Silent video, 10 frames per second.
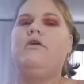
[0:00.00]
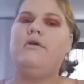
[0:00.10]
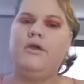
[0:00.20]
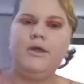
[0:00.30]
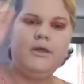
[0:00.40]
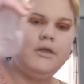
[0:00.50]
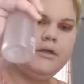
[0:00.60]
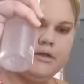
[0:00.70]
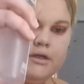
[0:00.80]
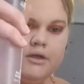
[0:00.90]
This is
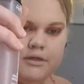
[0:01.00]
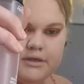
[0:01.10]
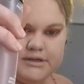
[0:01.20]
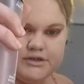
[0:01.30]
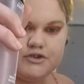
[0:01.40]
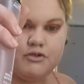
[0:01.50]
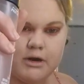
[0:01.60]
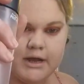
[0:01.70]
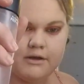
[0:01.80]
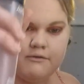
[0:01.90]
crack for your
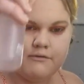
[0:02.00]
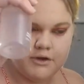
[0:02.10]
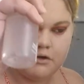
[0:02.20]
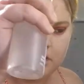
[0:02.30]
eyeballs.